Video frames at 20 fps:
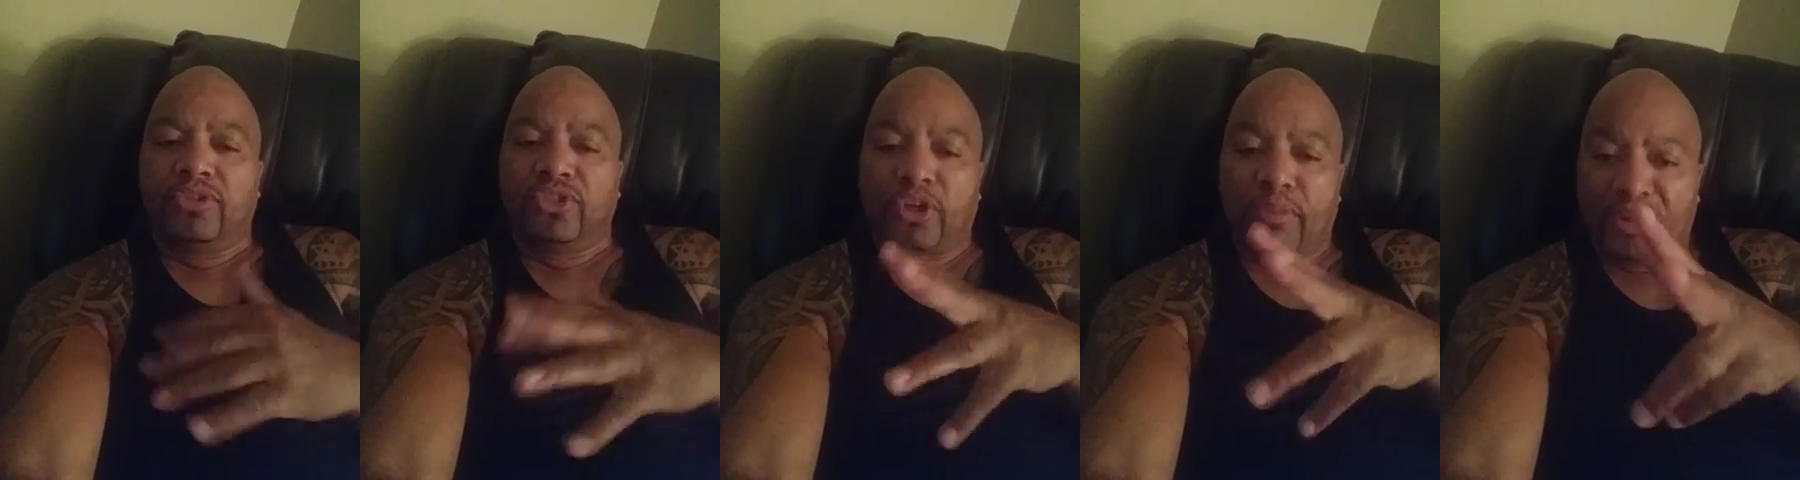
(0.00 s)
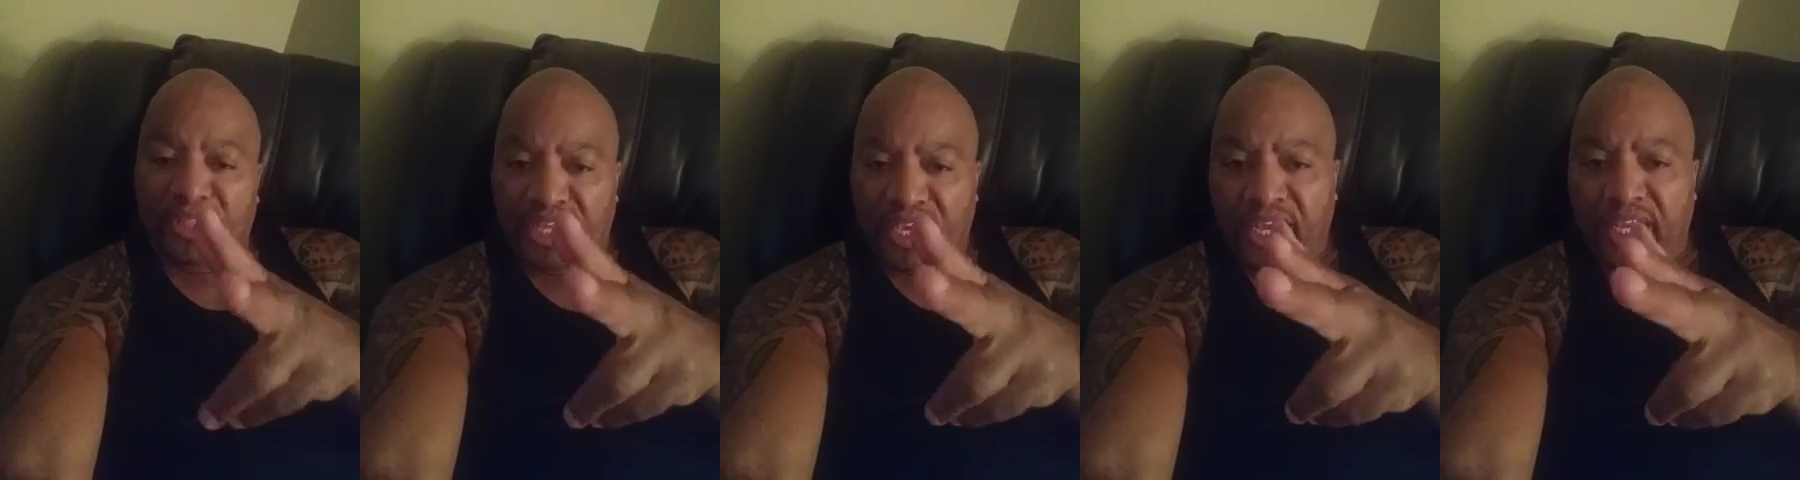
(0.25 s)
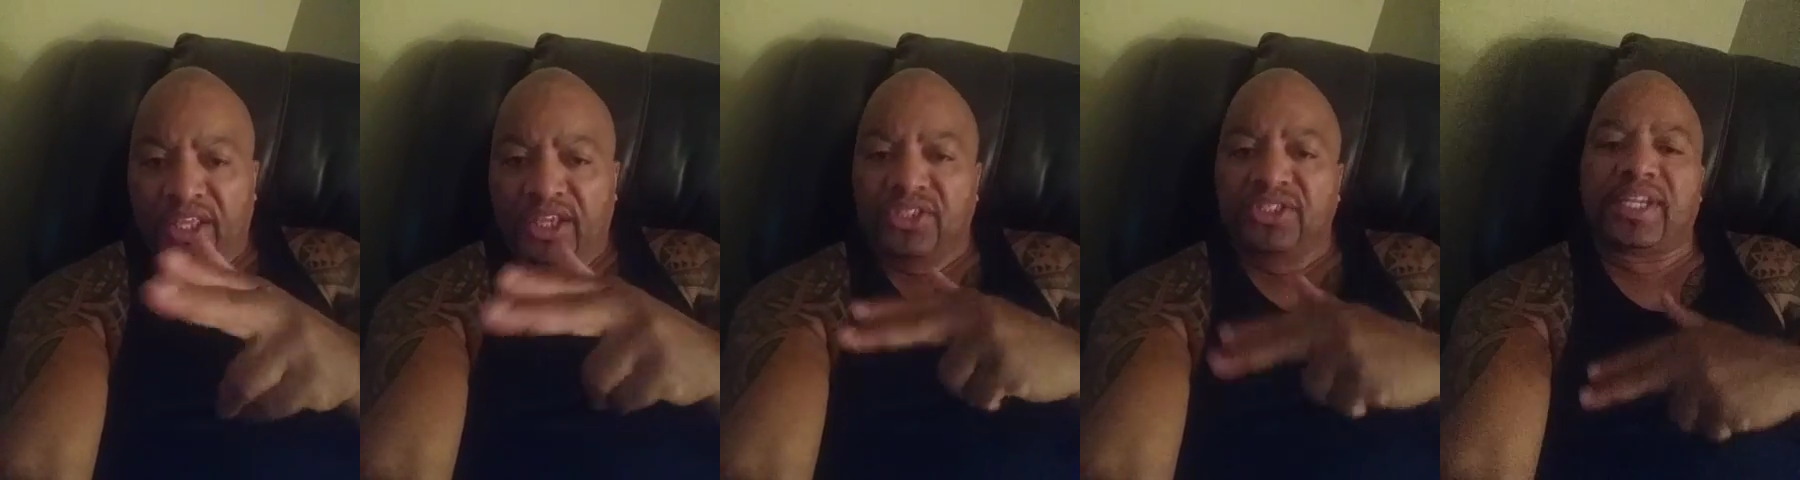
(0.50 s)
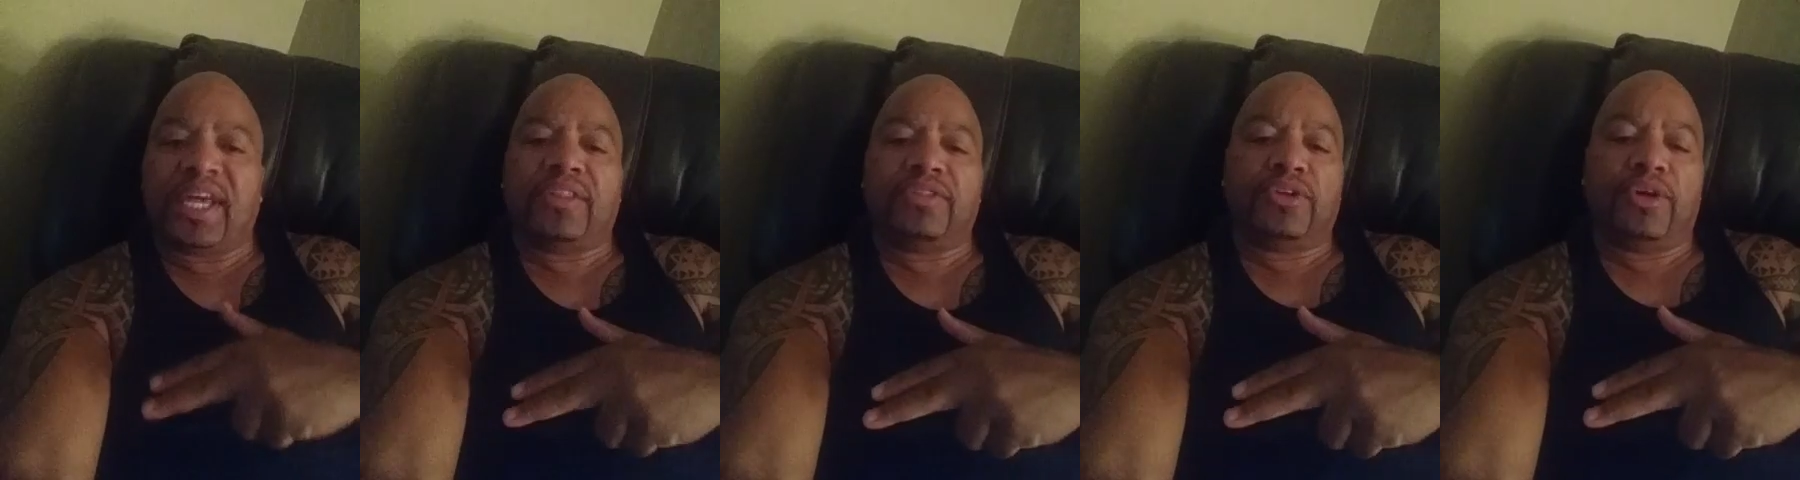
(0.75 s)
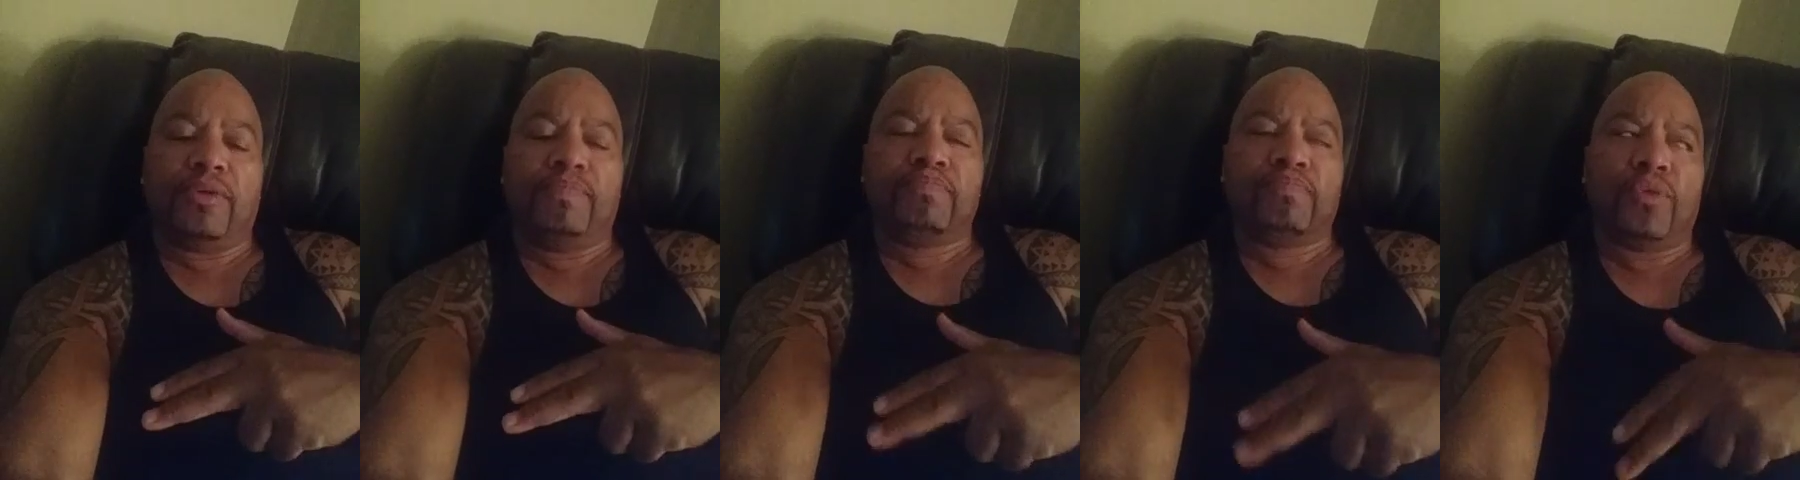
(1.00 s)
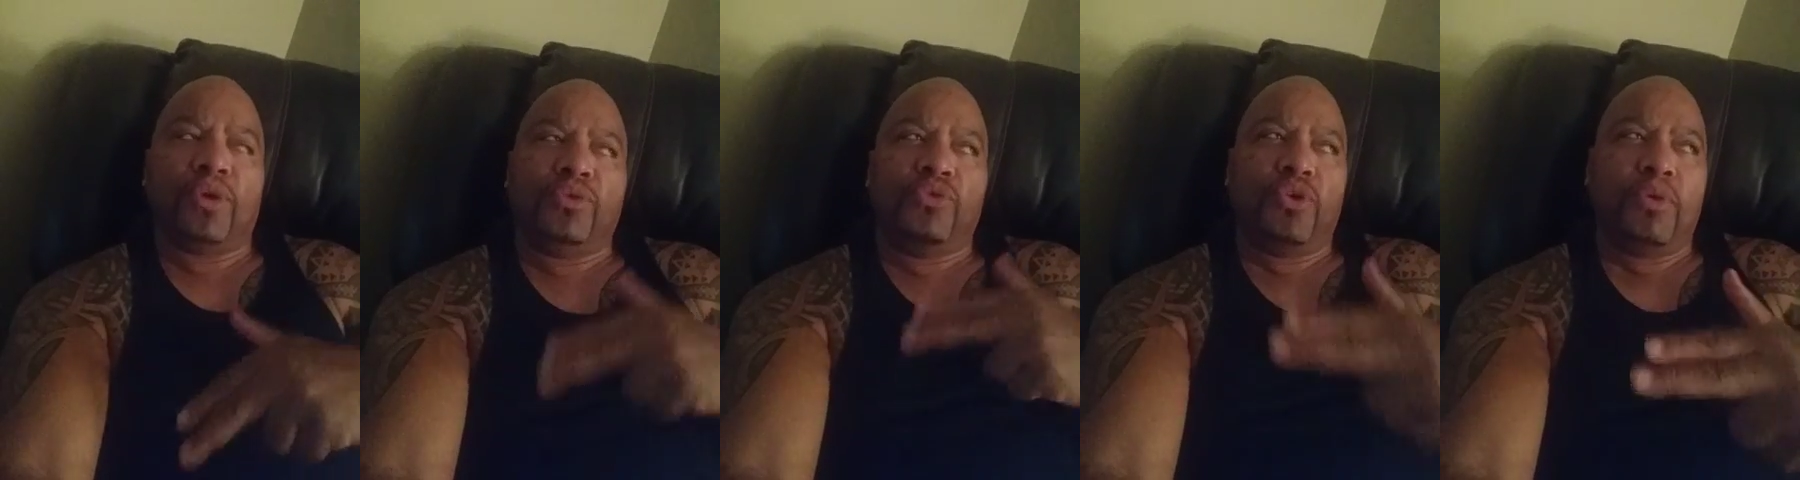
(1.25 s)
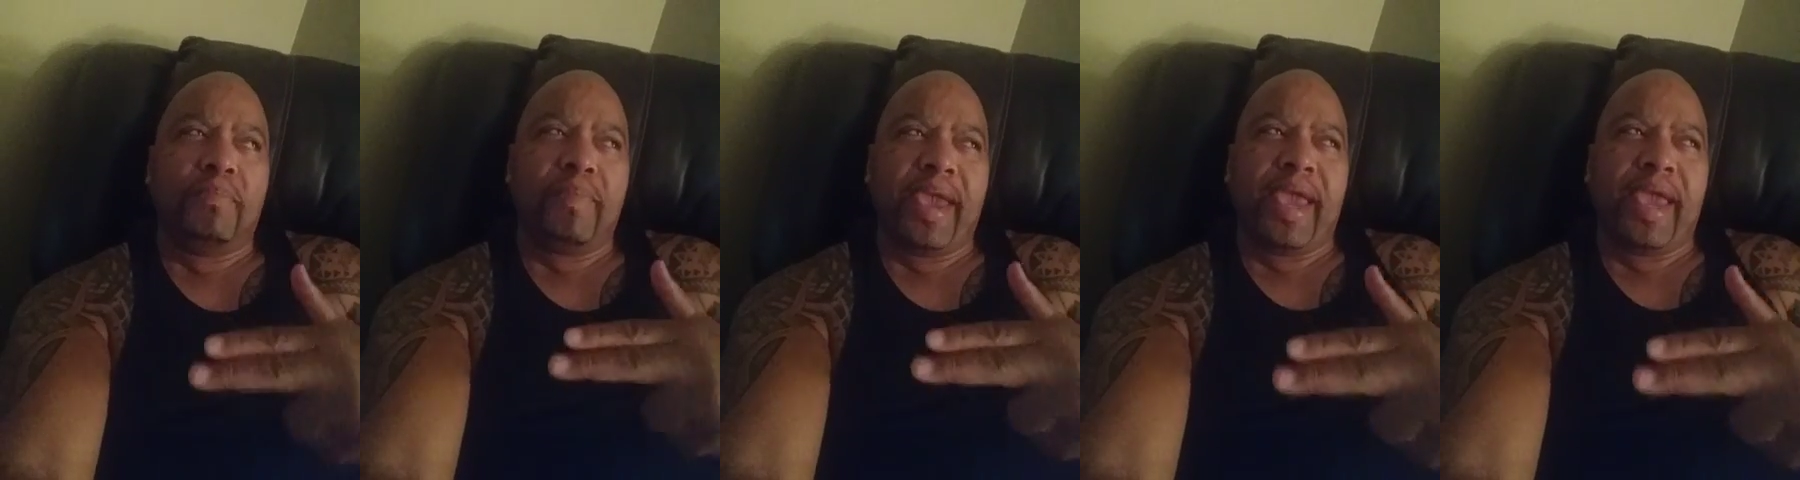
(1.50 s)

talking about the idiots out there, you're